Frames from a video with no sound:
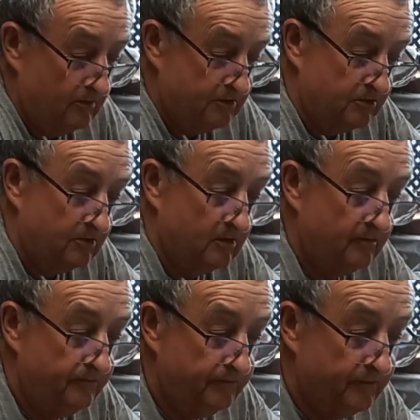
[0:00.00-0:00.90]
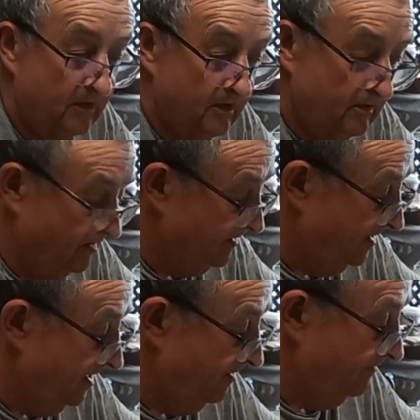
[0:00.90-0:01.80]
Not sure.
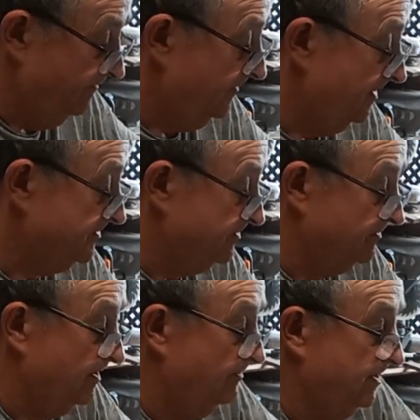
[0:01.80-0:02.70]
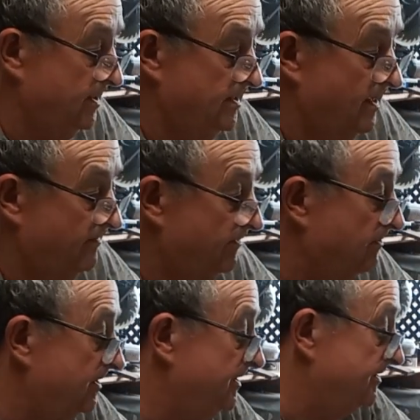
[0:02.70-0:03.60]
Now, that's not going in that
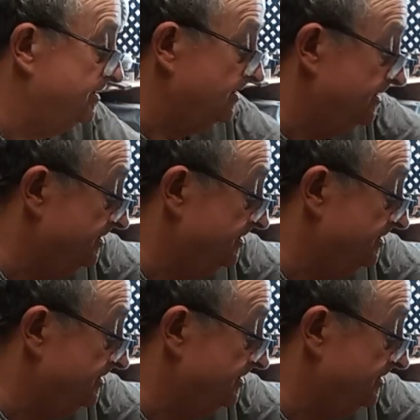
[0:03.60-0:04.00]
very easily.